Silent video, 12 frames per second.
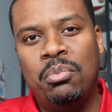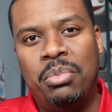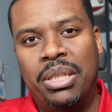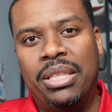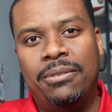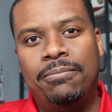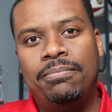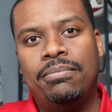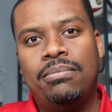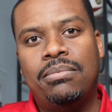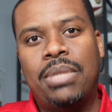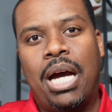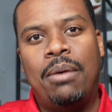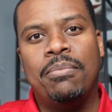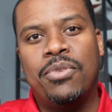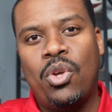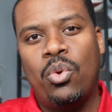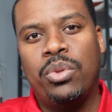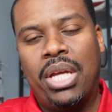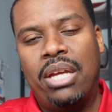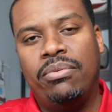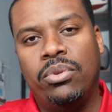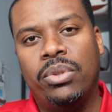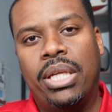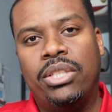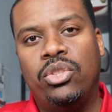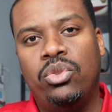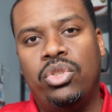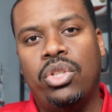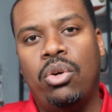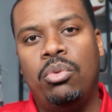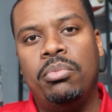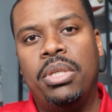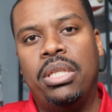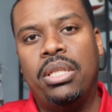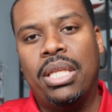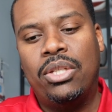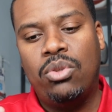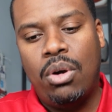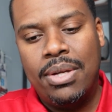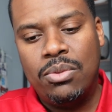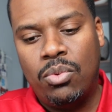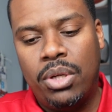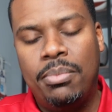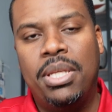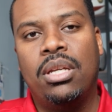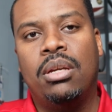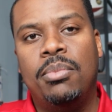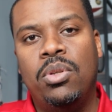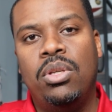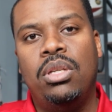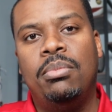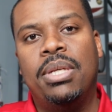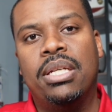but I'm so thankful that you showed me that you always wanted me in the community,